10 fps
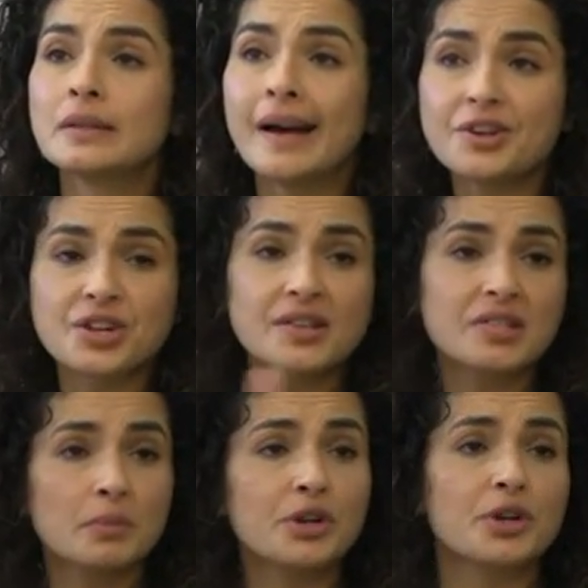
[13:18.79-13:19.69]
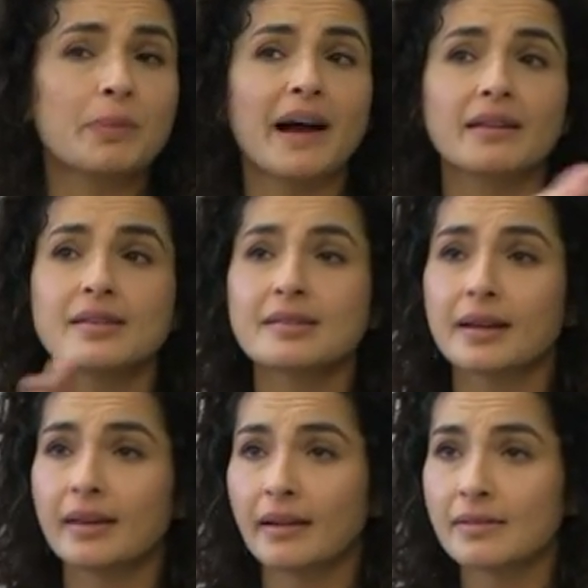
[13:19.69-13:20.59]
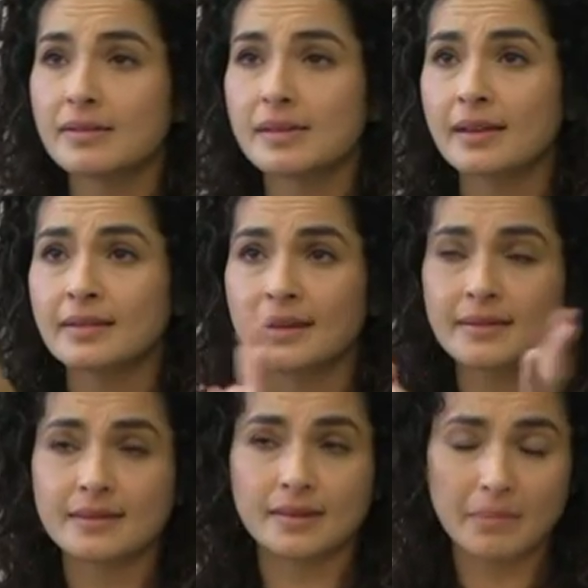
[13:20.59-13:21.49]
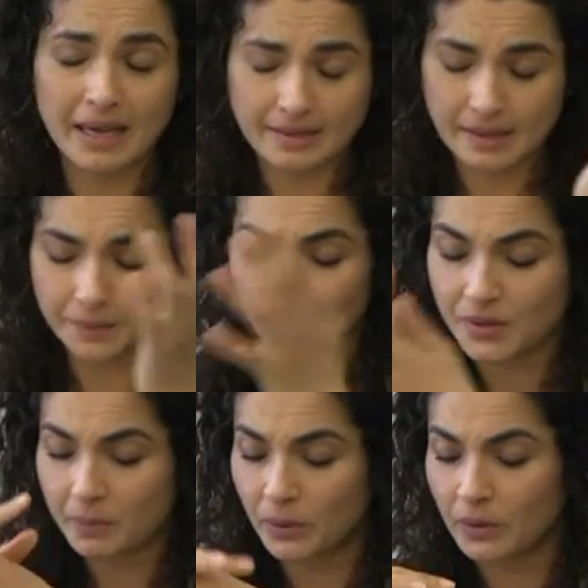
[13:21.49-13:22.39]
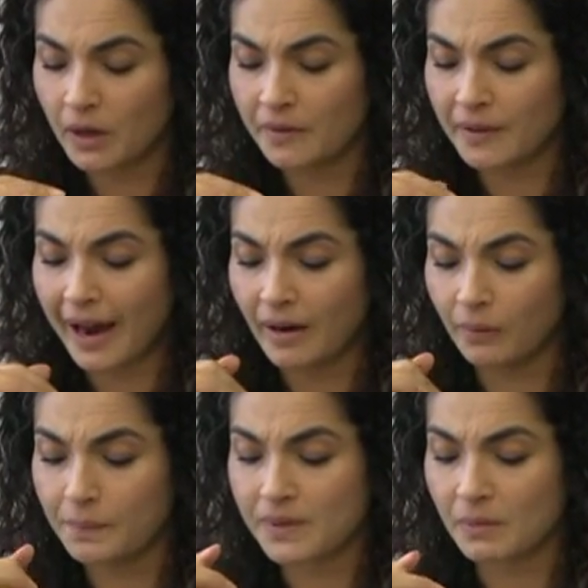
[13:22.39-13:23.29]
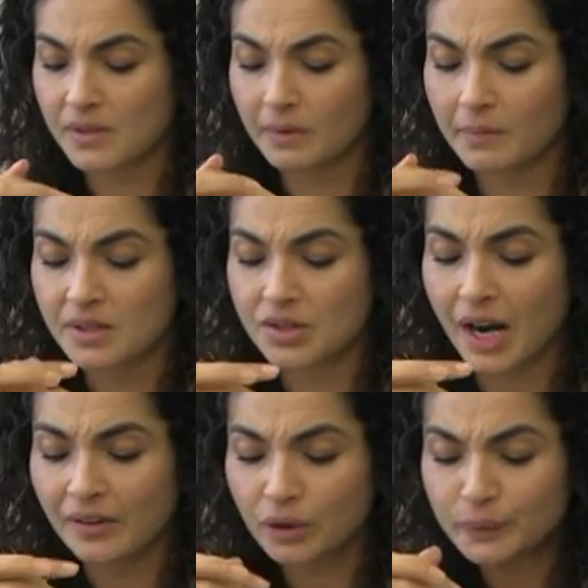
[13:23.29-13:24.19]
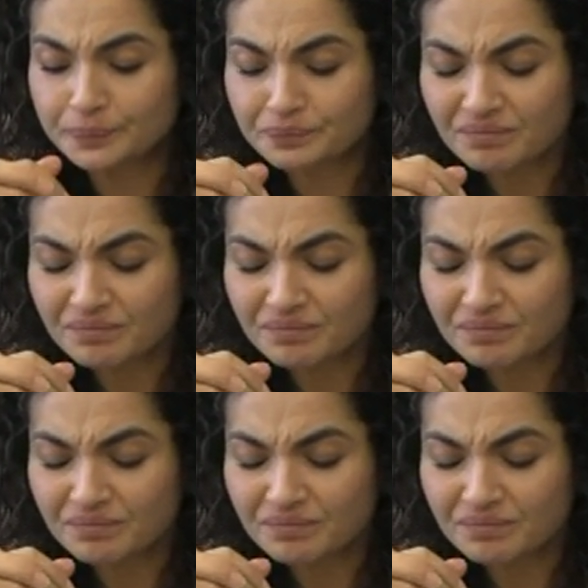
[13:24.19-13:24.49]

not just to murder Palestinians and to make disposable of Arabs and Muslims in general,